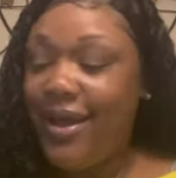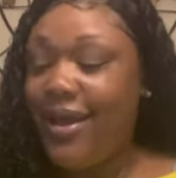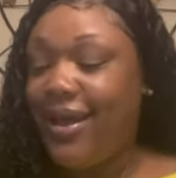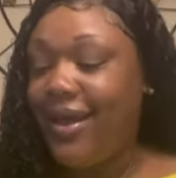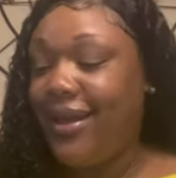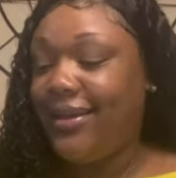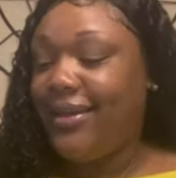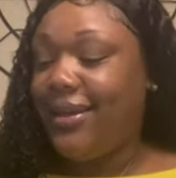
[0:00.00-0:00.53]

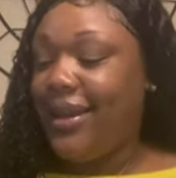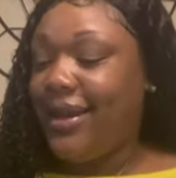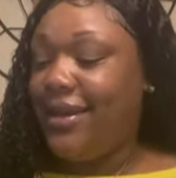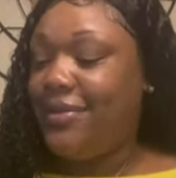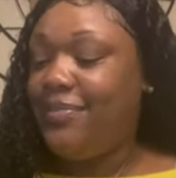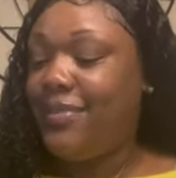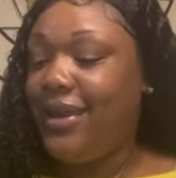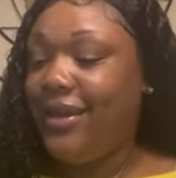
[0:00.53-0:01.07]
my
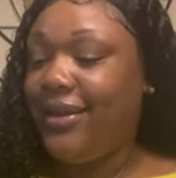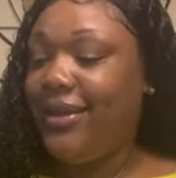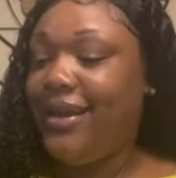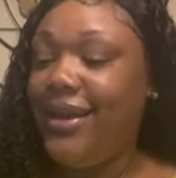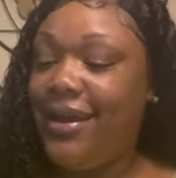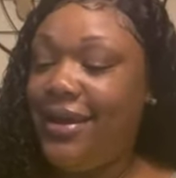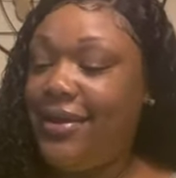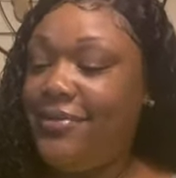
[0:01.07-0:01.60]
God, my
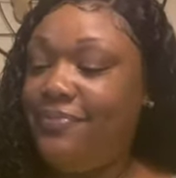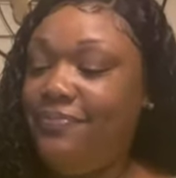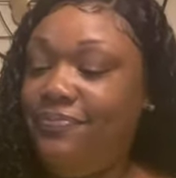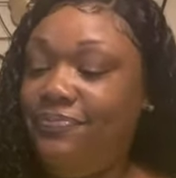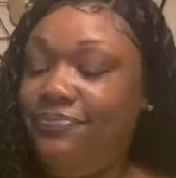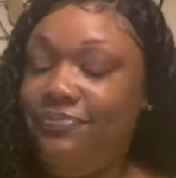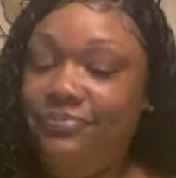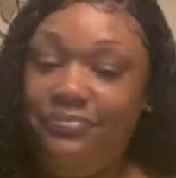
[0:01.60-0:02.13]
God. Mm.
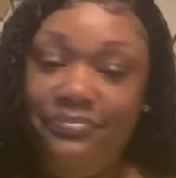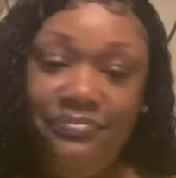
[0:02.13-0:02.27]
And, and,